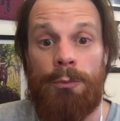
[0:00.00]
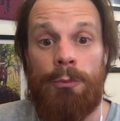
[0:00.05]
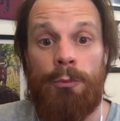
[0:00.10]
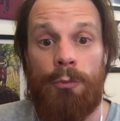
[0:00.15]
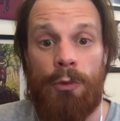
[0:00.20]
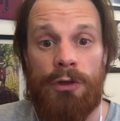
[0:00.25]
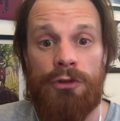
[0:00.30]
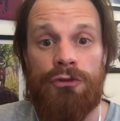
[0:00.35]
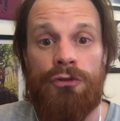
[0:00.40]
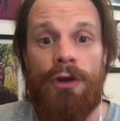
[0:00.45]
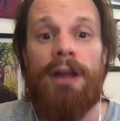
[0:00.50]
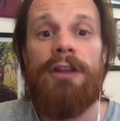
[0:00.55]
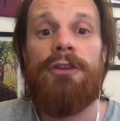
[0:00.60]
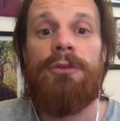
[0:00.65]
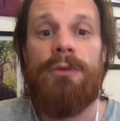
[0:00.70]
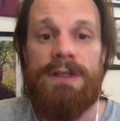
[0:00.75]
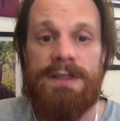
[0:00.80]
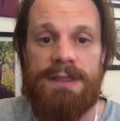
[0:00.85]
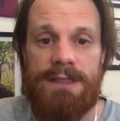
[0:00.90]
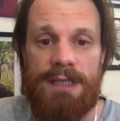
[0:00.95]
We're trying
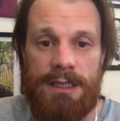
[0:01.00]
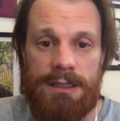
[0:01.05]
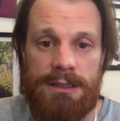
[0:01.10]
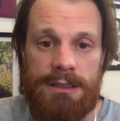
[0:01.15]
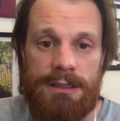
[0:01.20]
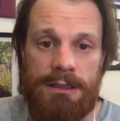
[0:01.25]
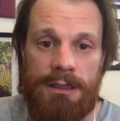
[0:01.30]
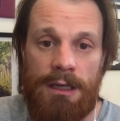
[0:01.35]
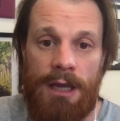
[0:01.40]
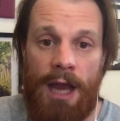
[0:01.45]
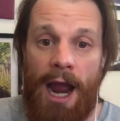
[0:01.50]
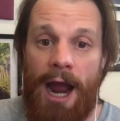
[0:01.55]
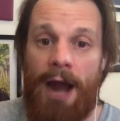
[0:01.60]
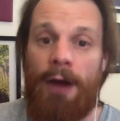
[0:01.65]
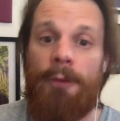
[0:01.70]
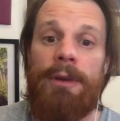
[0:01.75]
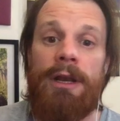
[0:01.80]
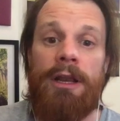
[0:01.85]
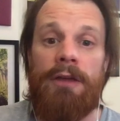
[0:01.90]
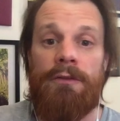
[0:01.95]
to assess how
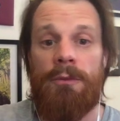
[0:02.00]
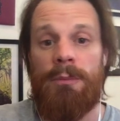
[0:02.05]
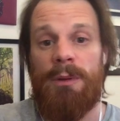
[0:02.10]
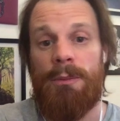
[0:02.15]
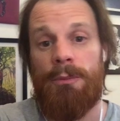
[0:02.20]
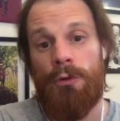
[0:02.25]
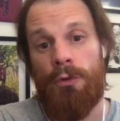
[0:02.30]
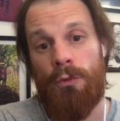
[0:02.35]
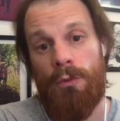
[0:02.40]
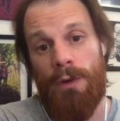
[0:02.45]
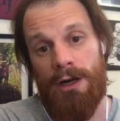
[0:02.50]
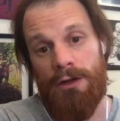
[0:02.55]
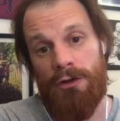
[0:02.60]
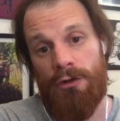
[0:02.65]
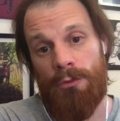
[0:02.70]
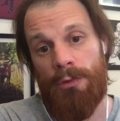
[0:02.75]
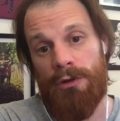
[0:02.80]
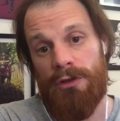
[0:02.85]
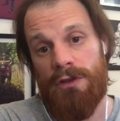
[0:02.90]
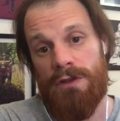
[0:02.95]
many of the people who wanted
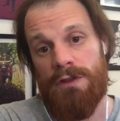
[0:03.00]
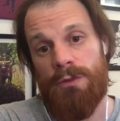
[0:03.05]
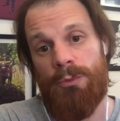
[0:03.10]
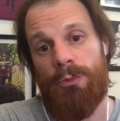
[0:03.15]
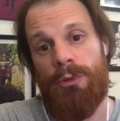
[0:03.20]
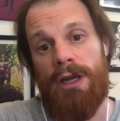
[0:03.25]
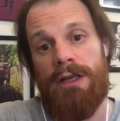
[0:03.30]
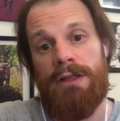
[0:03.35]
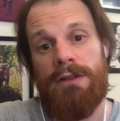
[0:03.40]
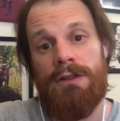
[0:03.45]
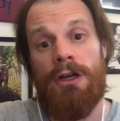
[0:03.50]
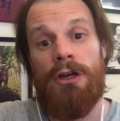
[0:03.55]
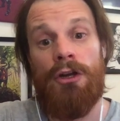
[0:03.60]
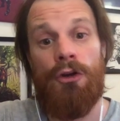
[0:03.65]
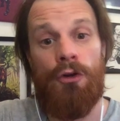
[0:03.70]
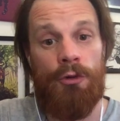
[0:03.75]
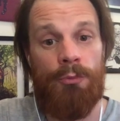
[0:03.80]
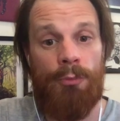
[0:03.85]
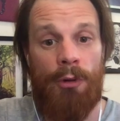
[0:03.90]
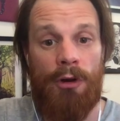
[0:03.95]
to participate
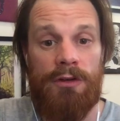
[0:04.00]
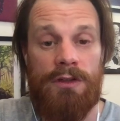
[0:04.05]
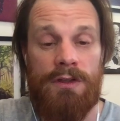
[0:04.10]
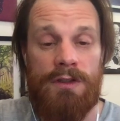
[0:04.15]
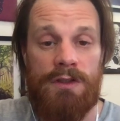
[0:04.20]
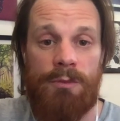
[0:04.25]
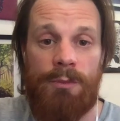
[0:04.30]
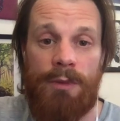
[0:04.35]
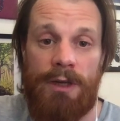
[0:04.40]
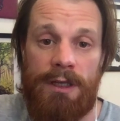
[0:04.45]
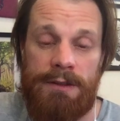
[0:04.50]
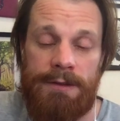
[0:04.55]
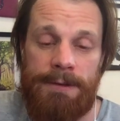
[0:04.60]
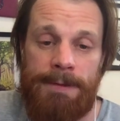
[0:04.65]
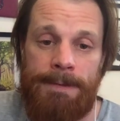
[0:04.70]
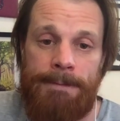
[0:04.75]
could participate.